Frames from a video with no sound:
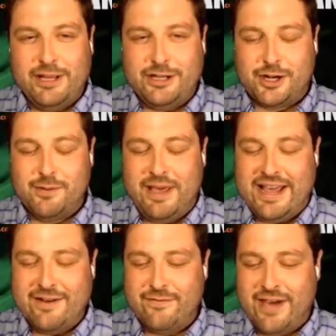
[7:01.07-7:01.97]
should
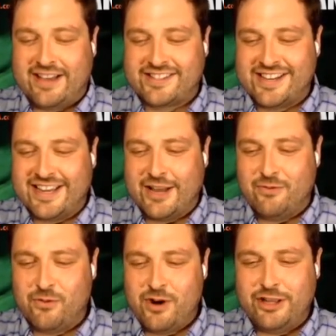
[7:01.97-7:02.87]
be investing
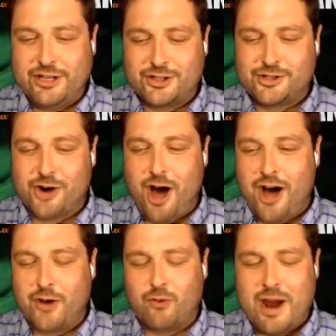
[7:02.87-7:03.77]
in really
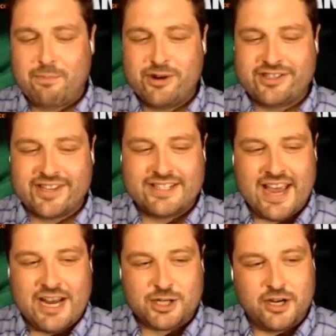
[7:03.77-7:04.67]
strong
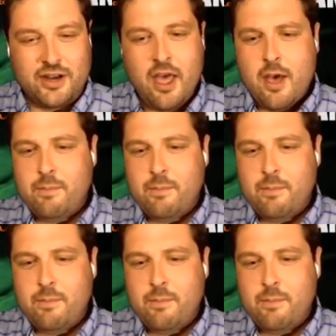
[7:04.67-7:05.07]
representation,